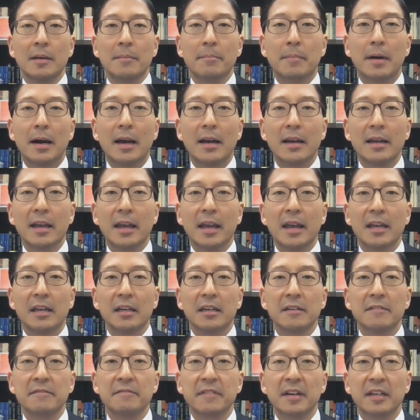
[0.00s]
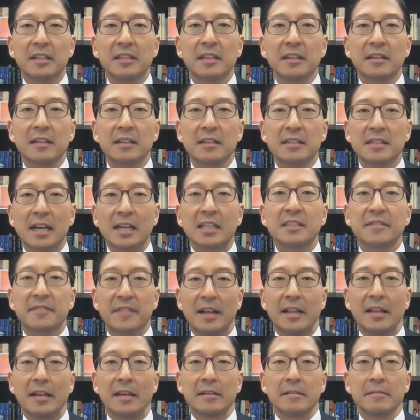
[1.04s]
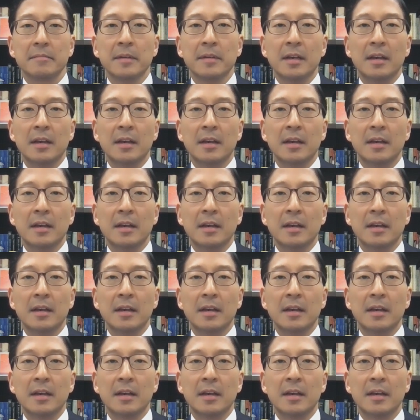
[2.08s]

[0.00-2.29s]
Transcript: by a convicted sex felon.